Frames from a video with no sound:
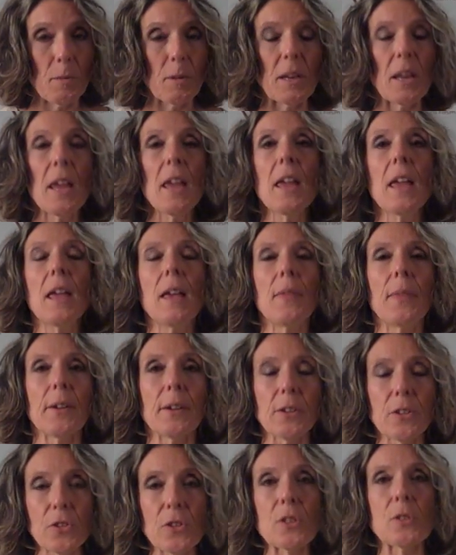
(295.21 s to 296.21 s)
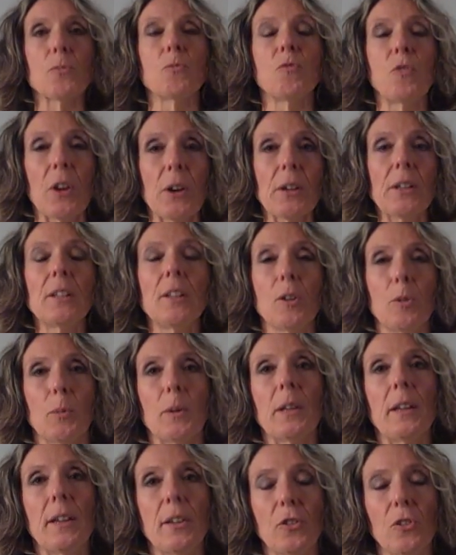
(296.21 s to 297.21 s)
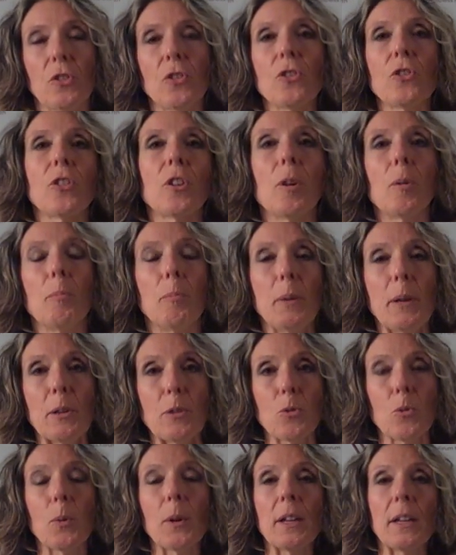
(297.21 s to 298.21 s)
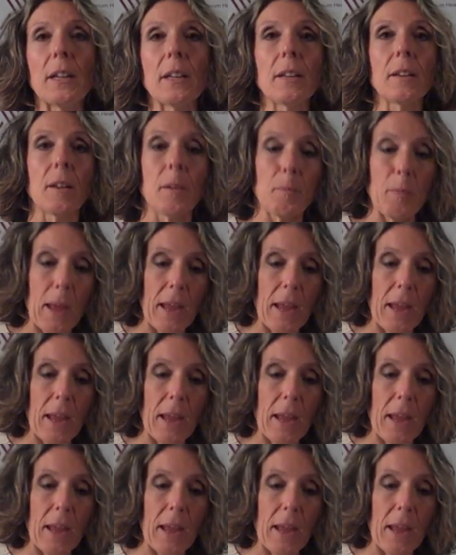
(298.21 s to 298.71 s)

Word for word: I mean, there is just very little relationship between